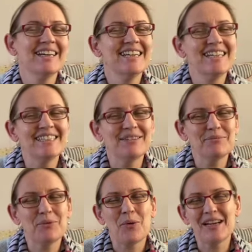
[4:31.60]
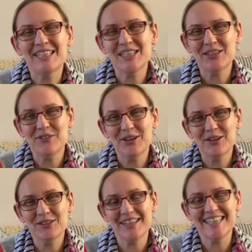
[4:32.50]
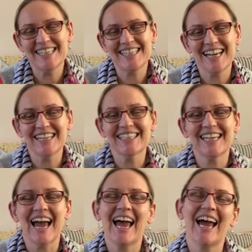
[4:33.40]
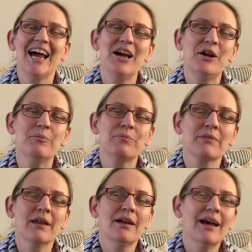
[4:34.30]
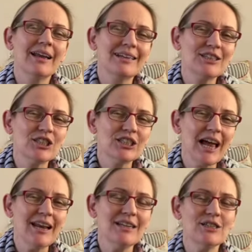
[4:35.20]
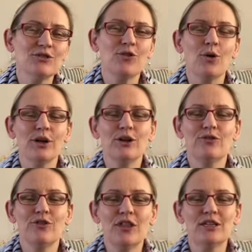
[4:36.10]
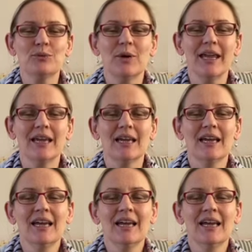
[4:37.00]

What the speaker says: Some questions for you to discuss at home and a challenge for you for this week